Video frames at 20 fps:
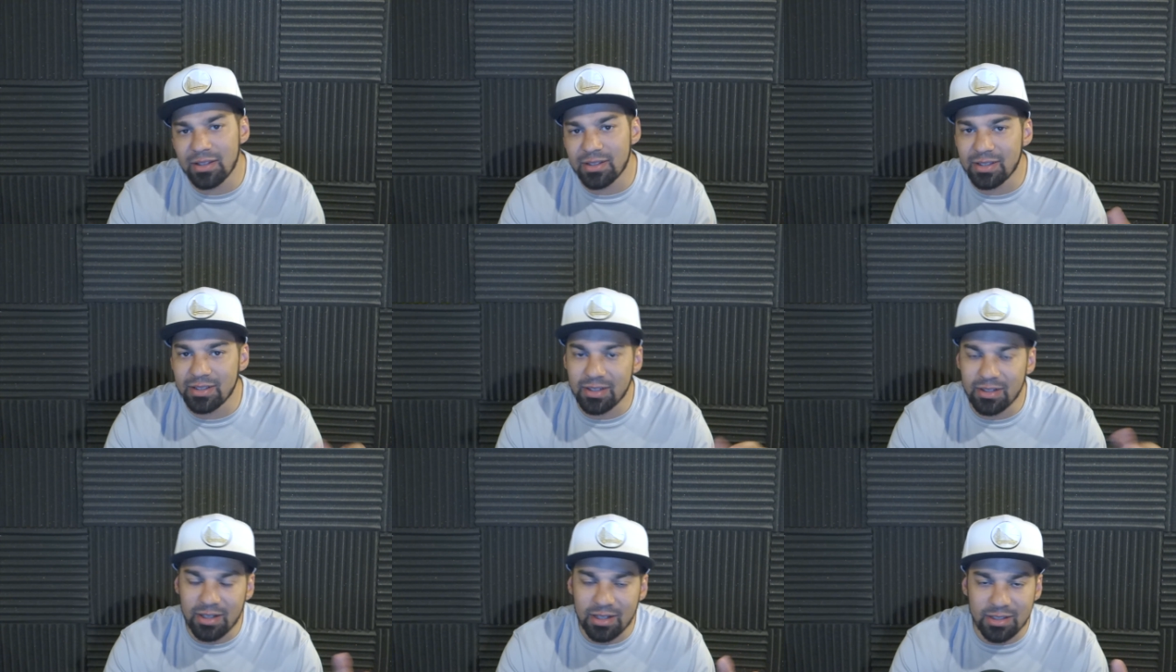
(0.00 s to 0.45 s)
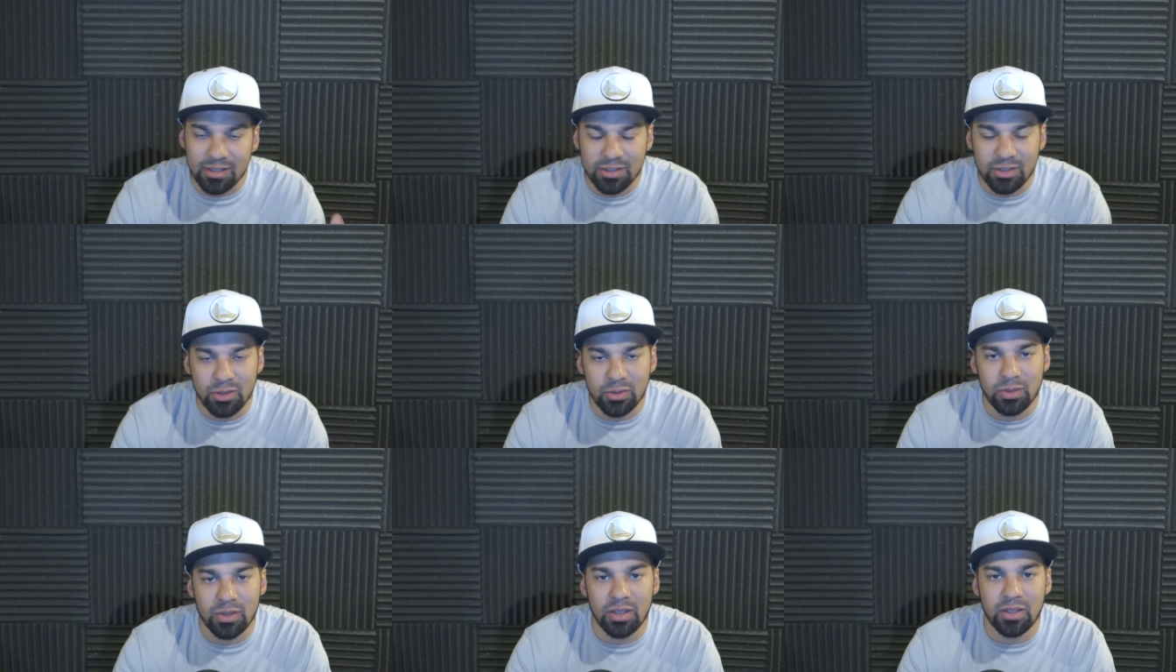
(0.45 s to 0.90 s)
Then they're at a
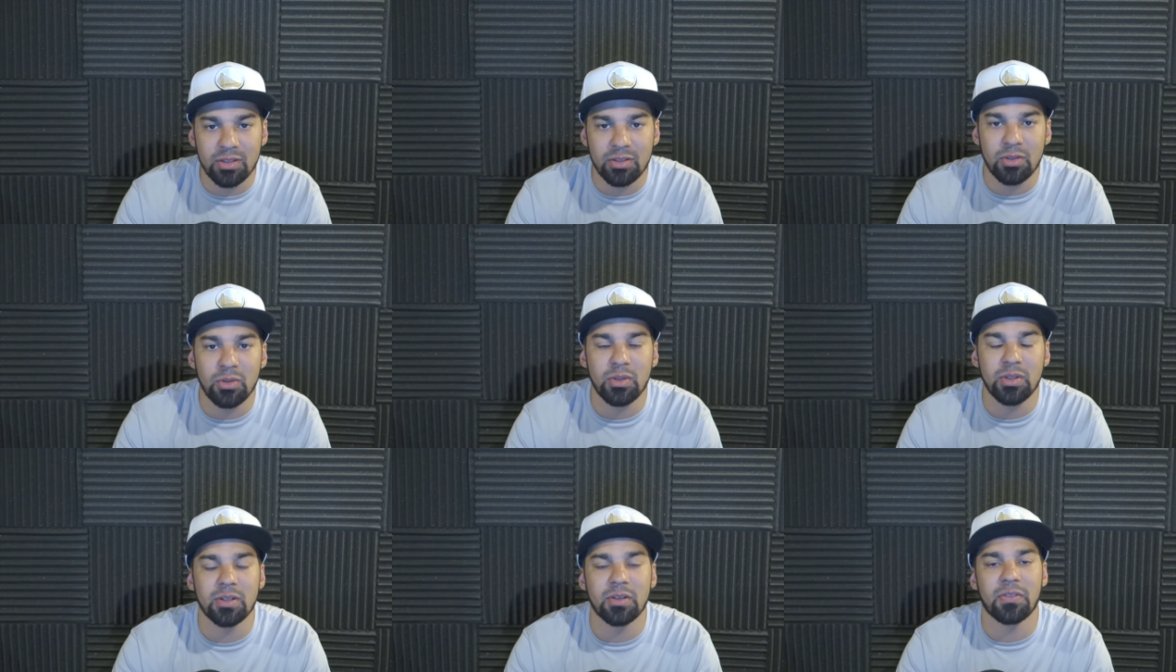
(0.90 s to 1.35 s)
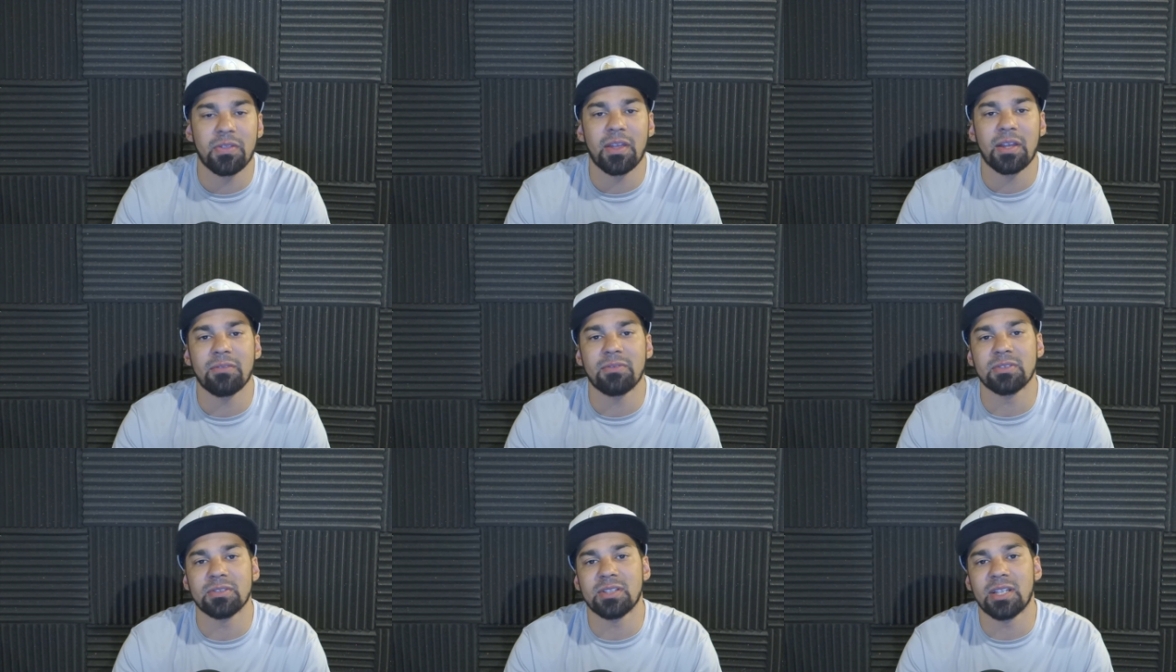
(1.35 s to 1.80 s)
two a two year
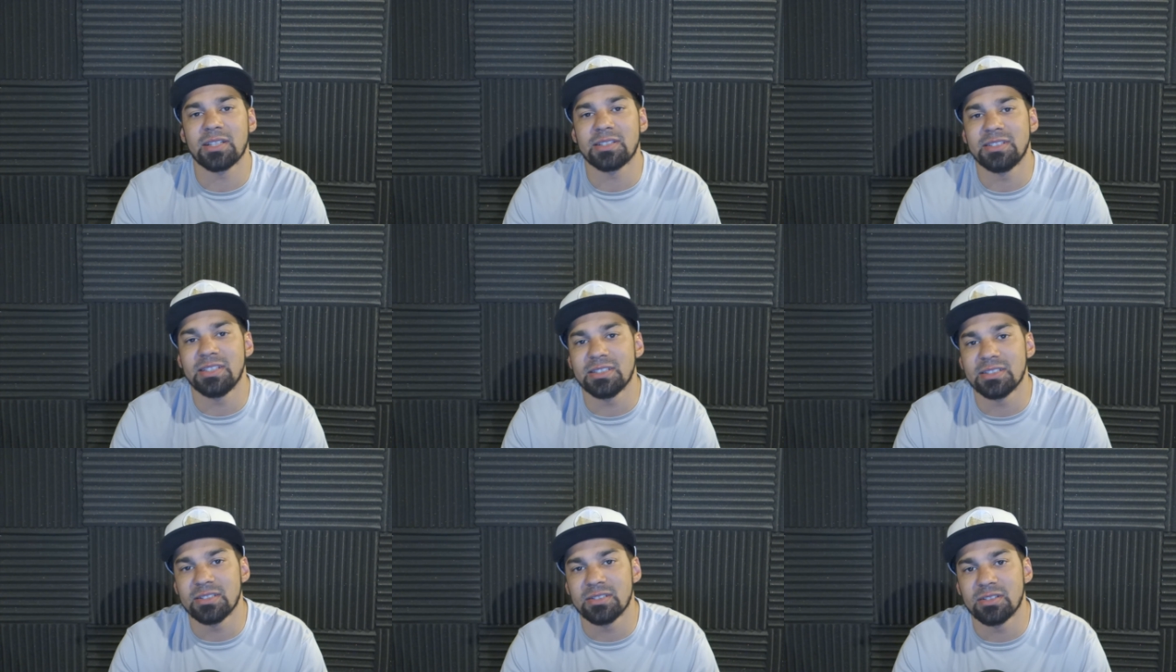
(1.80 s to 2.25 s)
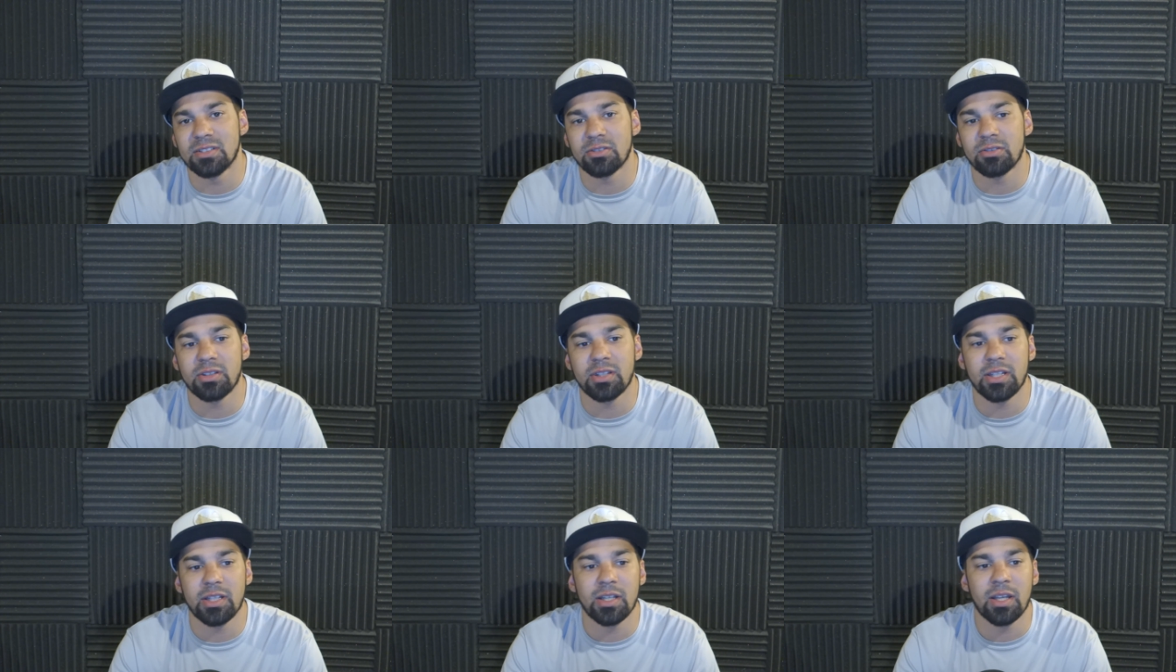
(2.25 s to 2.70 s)
thing for like season
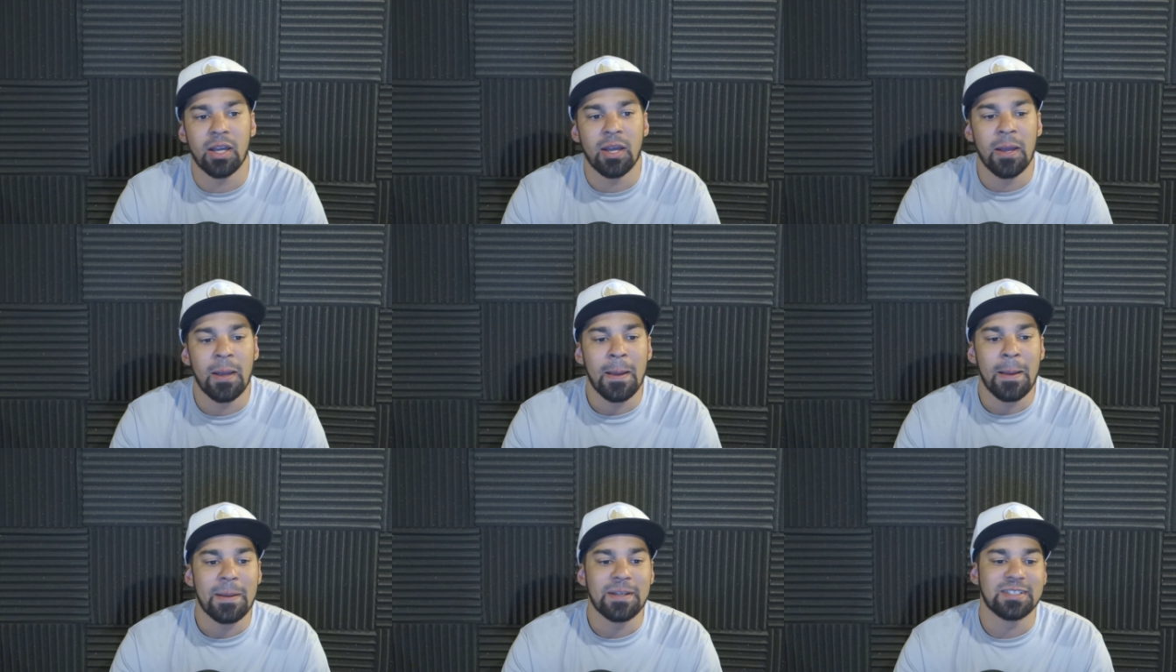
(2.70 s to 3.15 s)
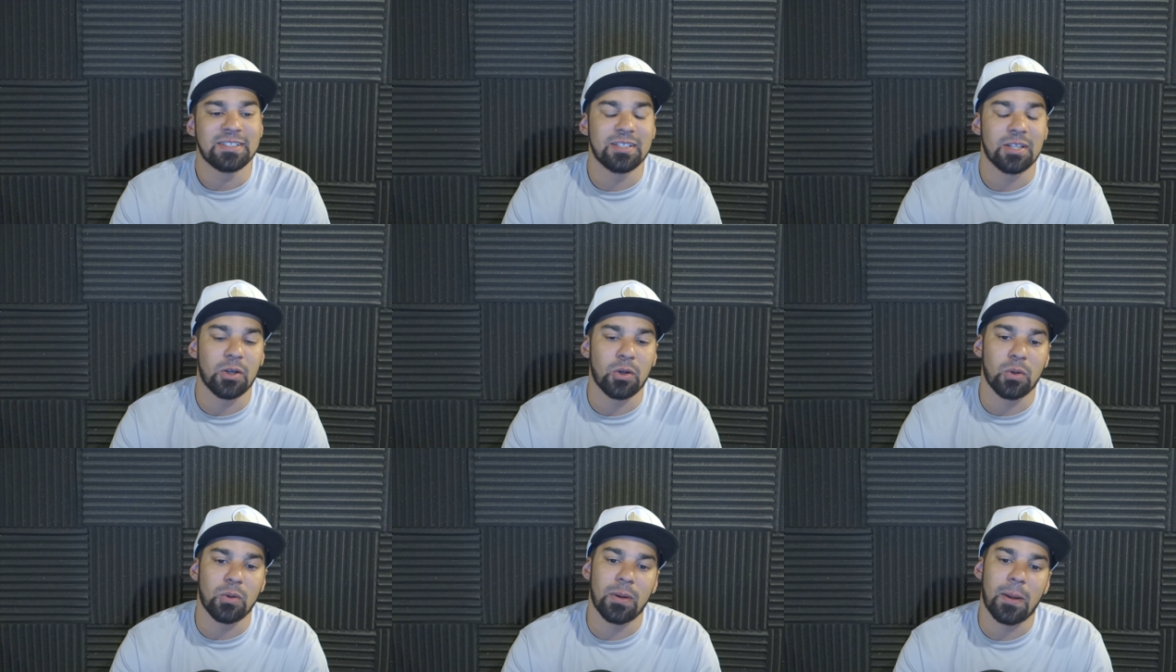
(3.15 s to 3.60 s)
three.
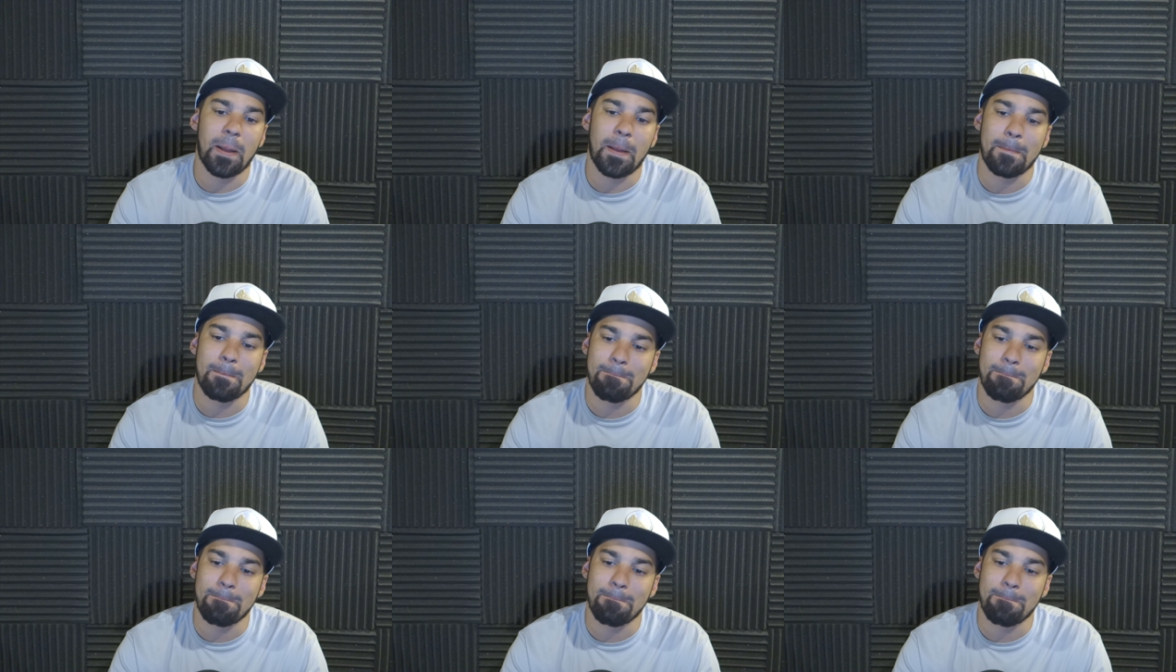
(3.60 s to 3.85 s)
So,